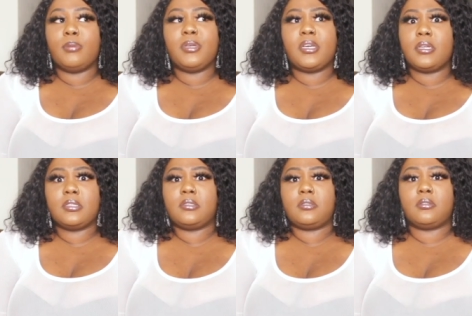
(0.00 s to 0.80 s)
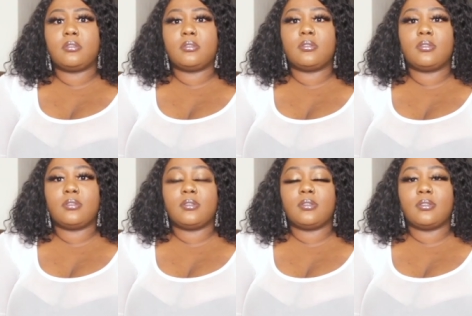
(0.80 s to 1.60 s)
because,
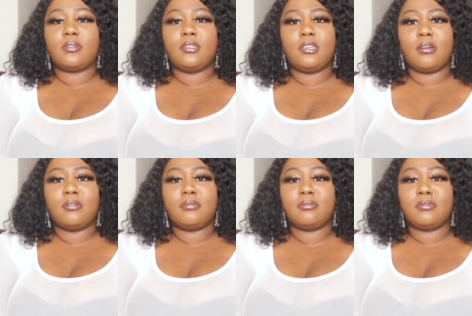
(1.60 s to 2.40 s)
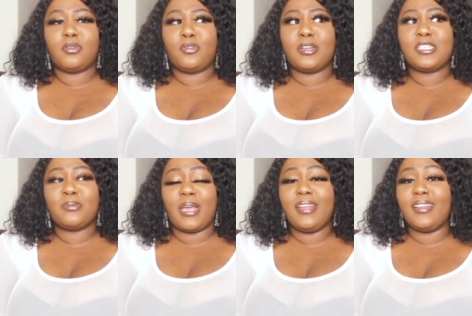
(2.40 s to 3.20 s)
you know, the friendship
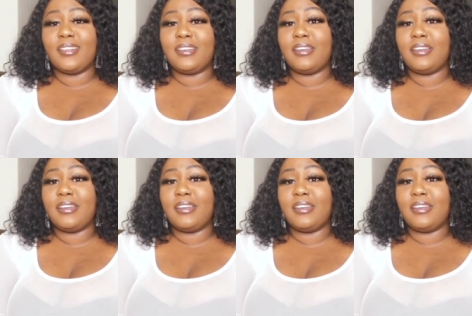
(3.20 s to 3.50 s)
ended.